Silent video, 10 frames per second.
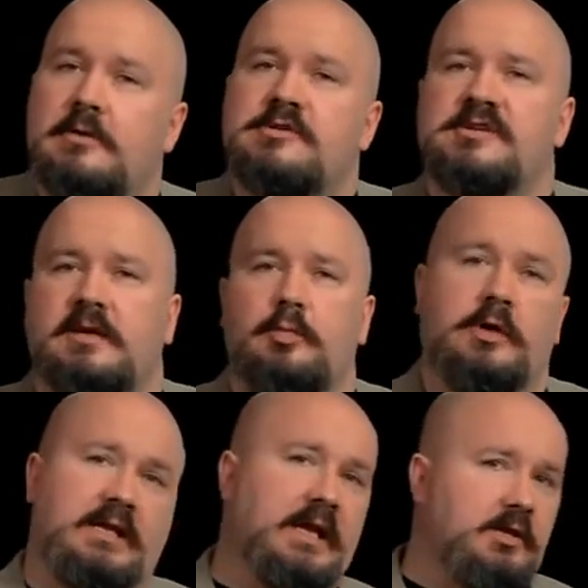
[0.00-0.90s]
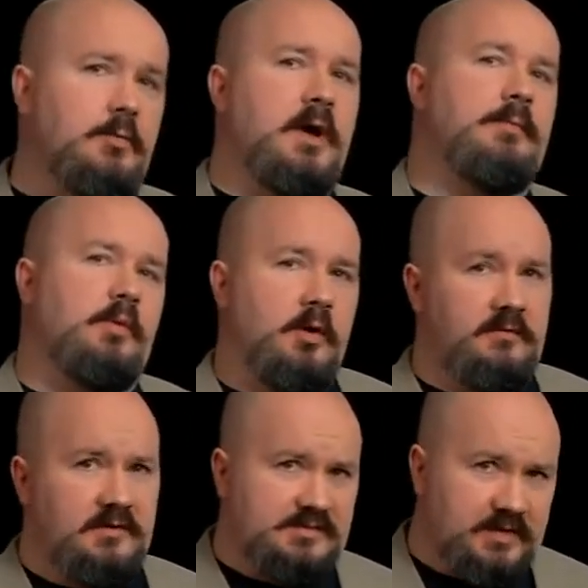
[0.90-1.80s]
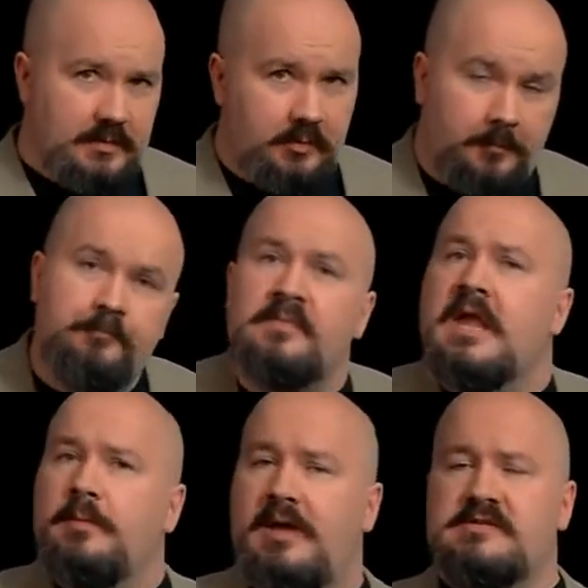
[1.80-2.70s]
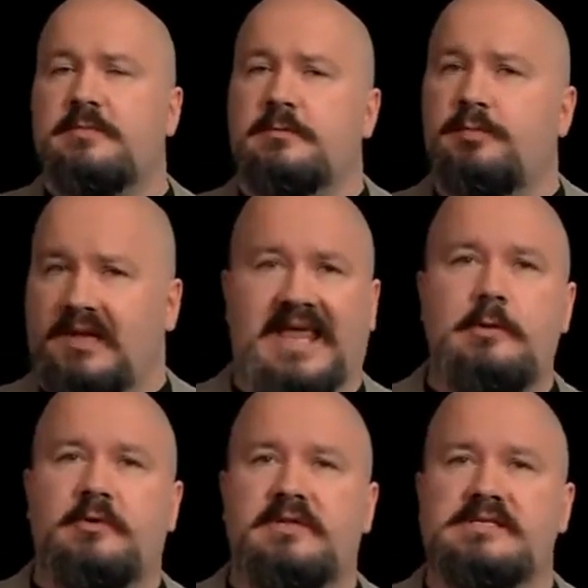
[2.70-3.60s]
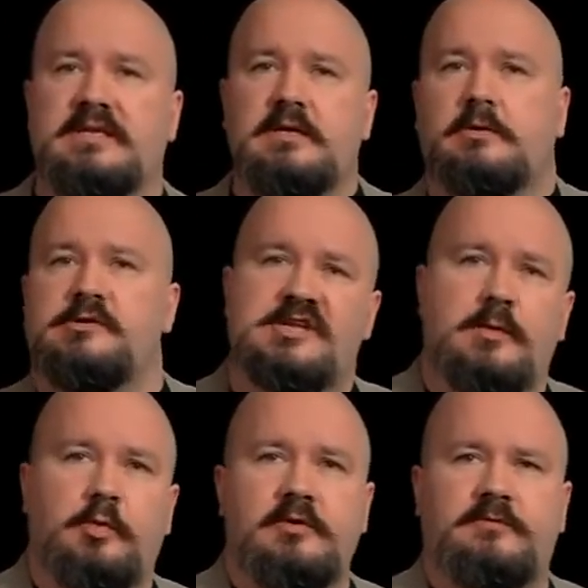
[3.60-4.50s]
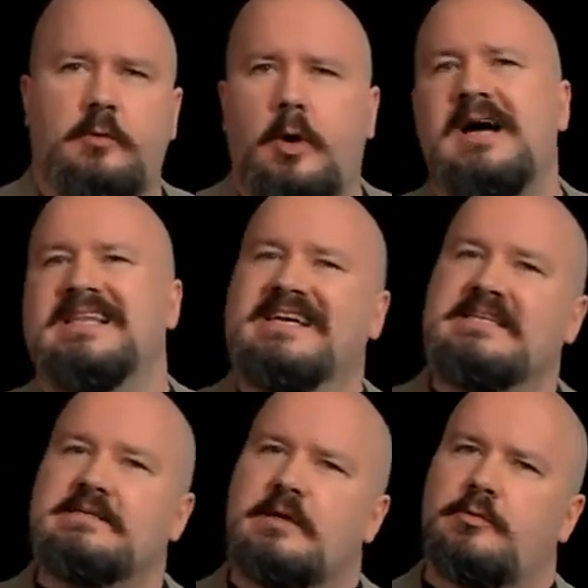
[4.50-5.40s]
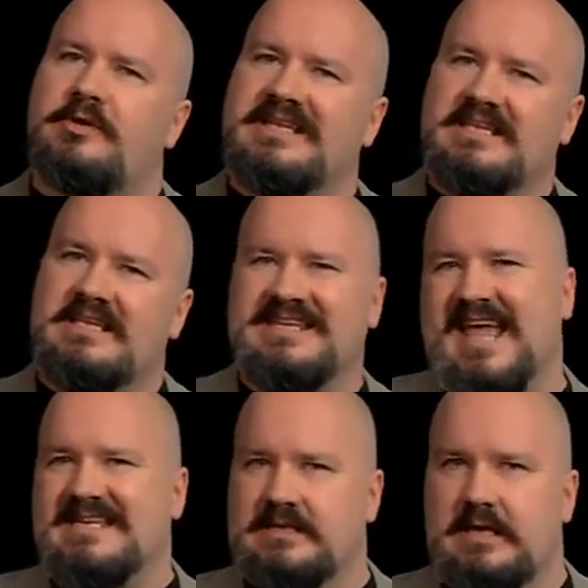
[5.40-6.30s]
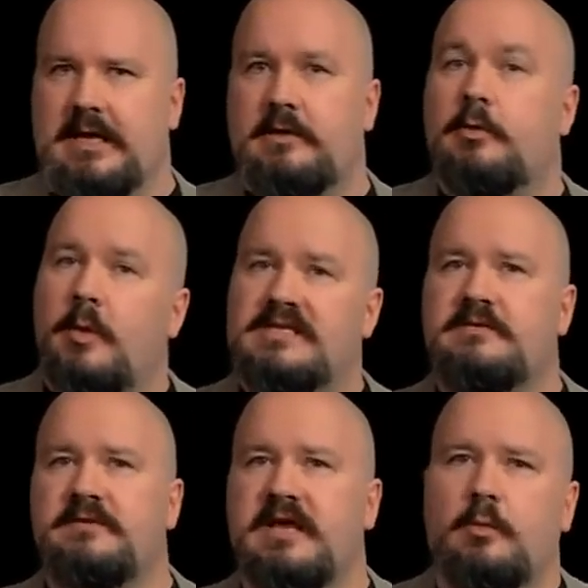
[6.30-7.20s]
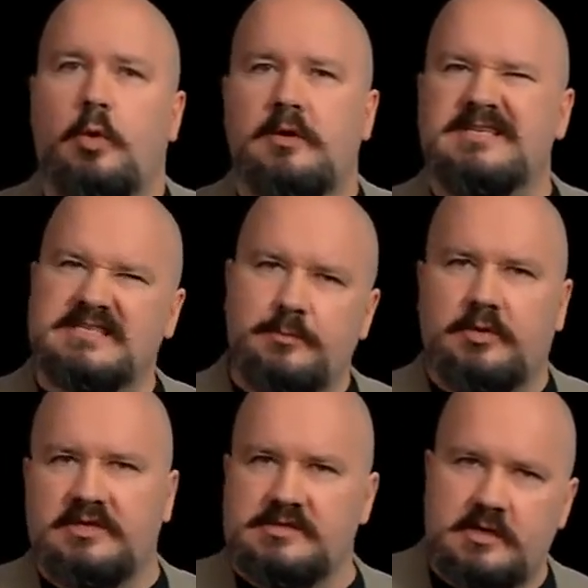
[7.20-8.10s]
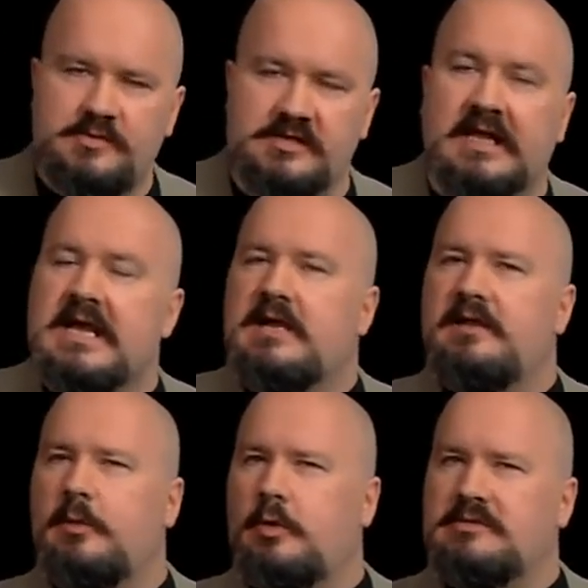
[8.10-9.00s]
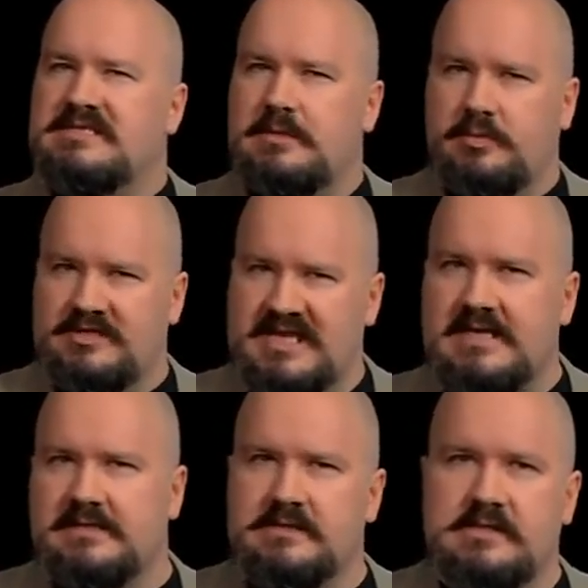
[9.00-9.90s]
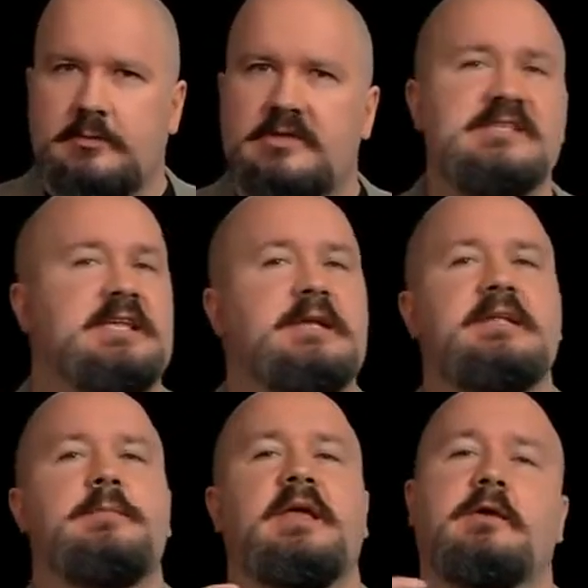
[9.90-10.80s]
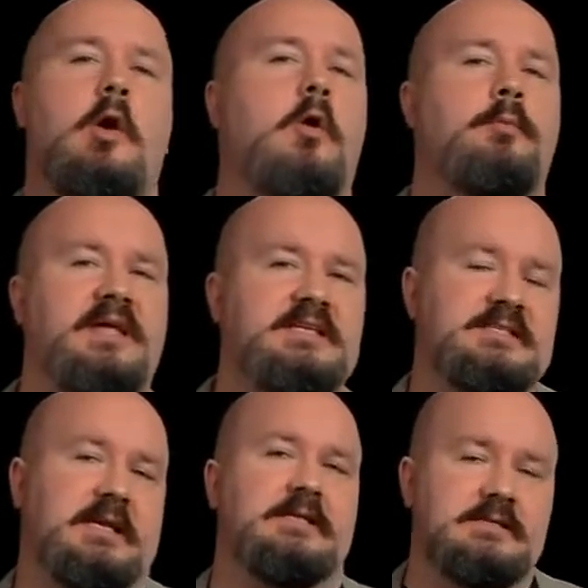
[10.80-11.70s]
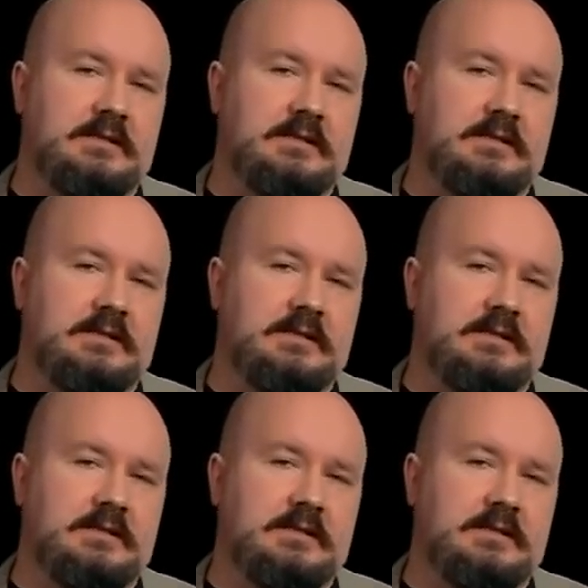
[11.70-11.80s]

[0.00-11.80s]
SharePoint, and you might be one of those people. Perhaps you've been playing with this thing called SharePoint for a while and you don't really get it yet. You're waiting for that one simple description, that one simple sentence that will suddenly make it all make sense.